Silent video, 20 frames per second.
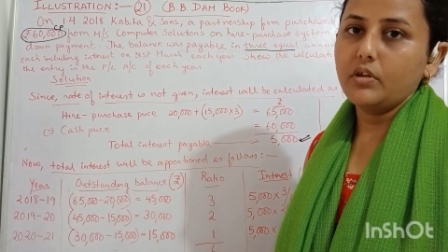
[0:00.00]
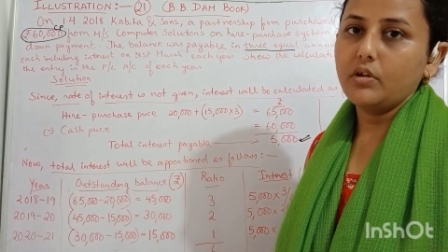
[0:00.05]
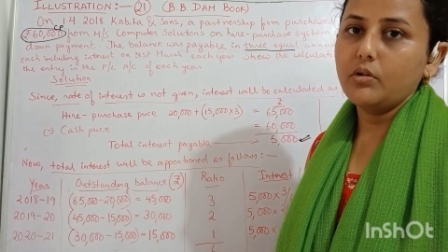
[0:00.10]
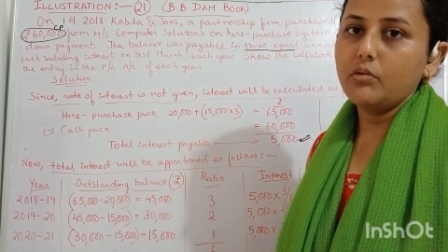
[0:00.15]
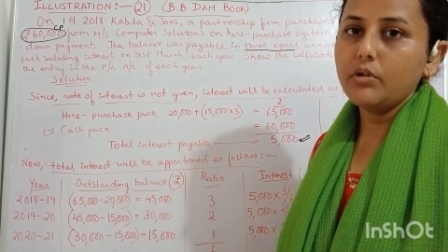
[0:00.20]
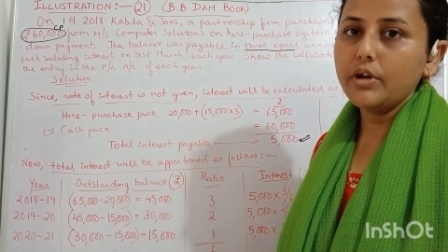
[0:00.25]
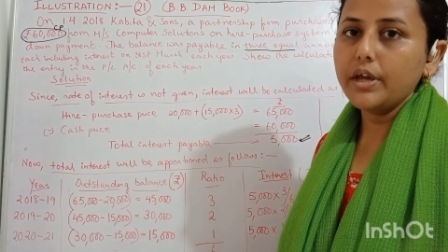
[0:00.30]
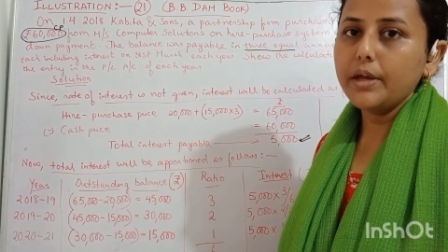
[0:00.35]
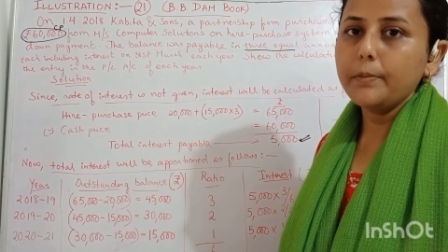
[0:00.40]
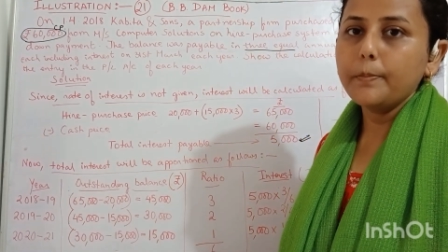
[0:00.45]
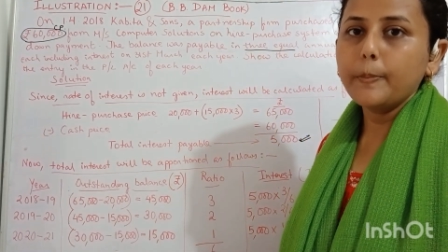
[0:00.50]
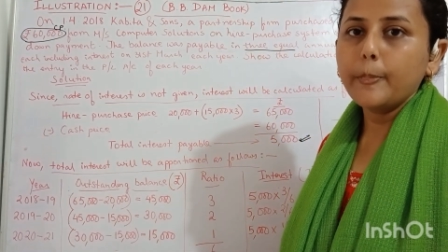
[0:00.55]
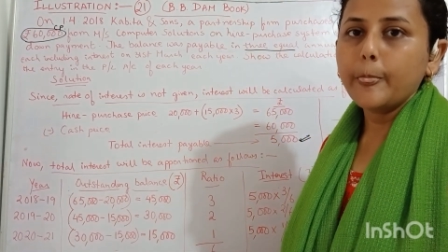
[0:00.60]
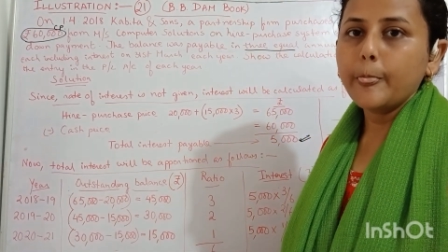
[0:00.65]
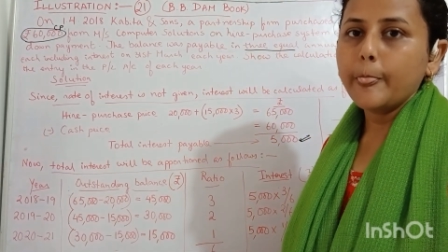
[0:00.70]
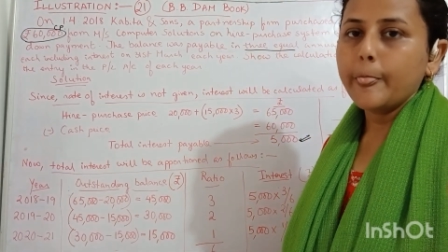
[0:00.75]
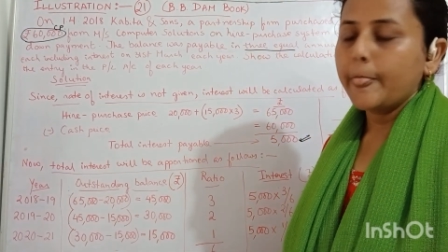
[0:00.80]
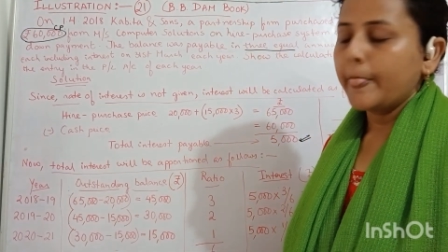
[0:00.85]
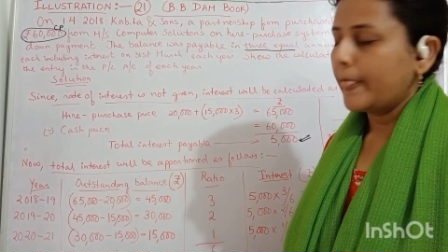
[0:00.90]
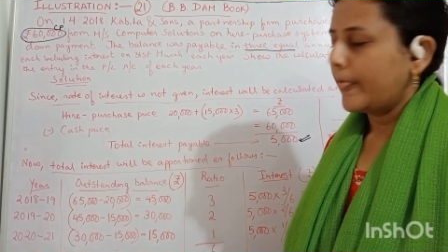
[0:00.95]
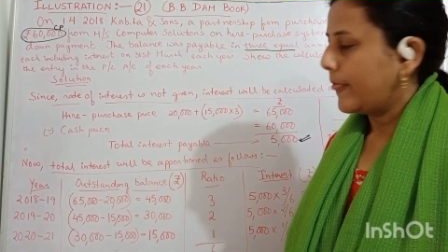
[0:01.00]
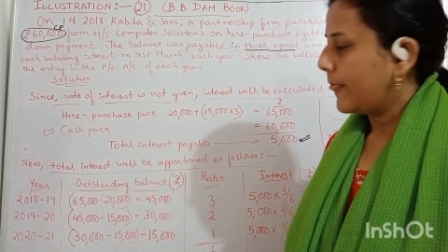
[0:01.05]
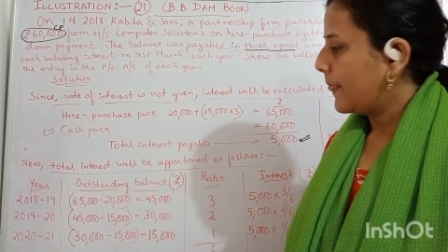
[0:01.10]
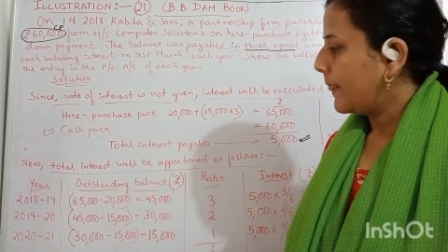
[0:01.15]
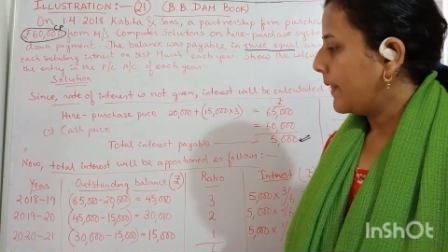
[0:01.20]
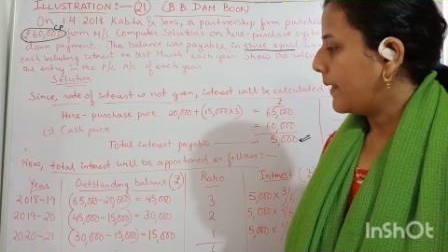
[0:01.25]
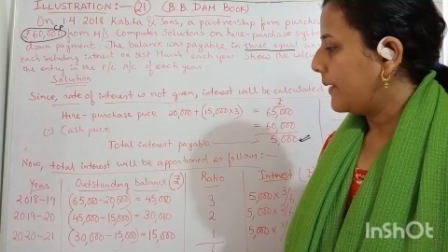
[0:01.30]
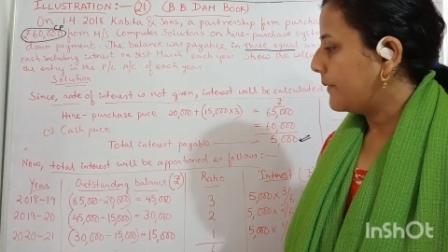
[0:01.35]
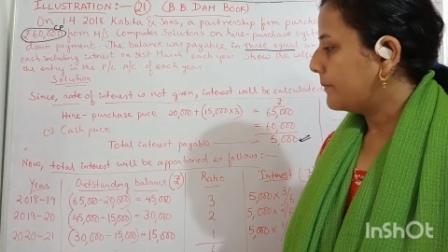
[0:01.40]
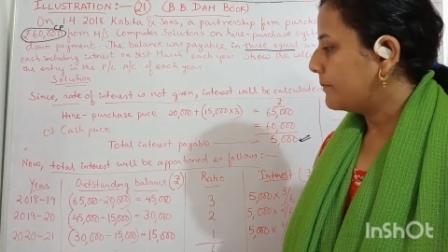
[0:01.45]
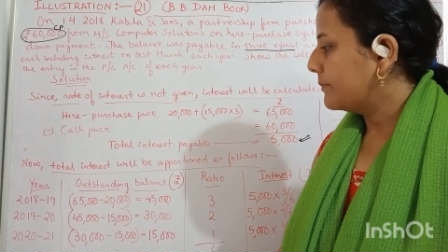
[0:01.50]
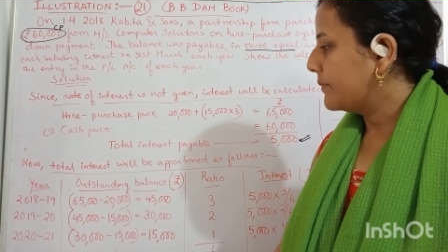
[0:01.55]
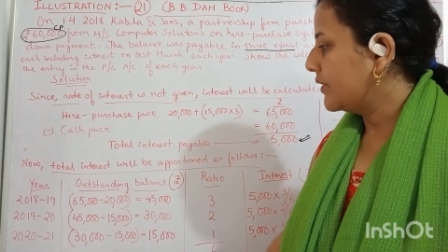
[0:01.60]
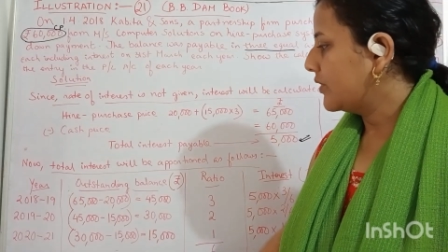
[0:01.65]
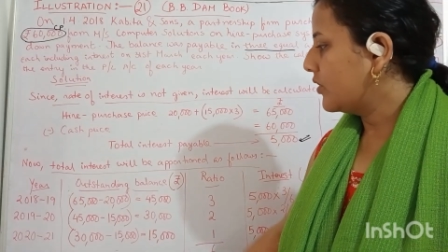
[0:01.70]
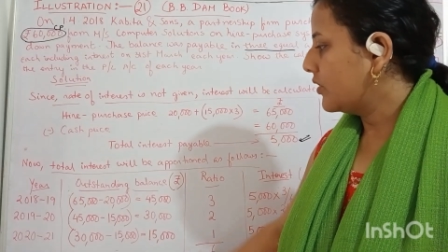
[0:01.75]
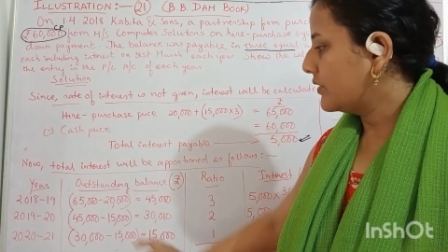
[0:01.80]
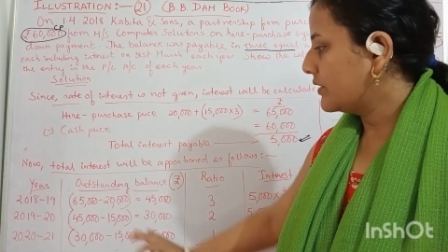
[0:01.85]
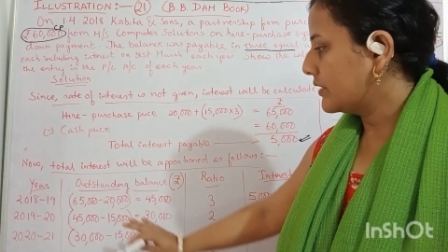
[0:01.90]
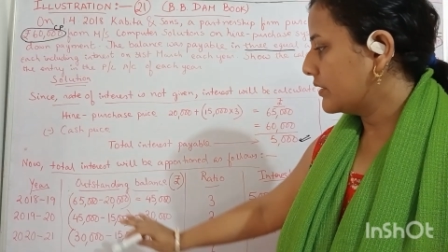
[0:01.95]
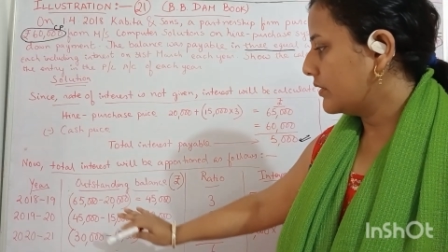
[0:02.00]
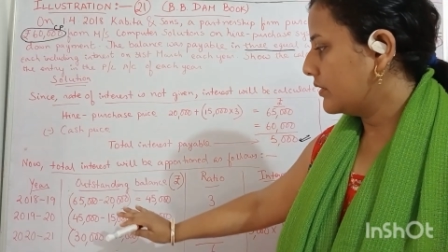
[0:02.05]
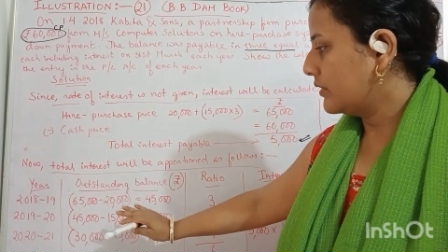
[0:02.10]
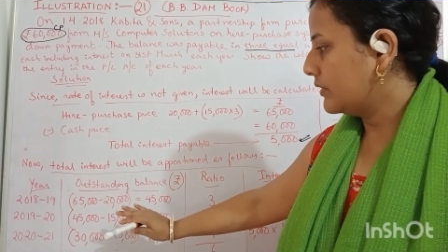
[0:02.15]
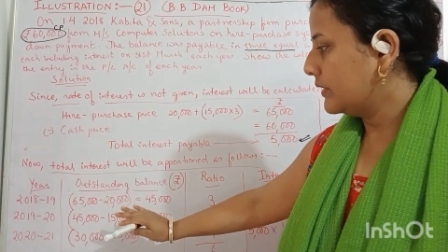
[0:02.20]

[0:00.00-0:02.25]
Okay, because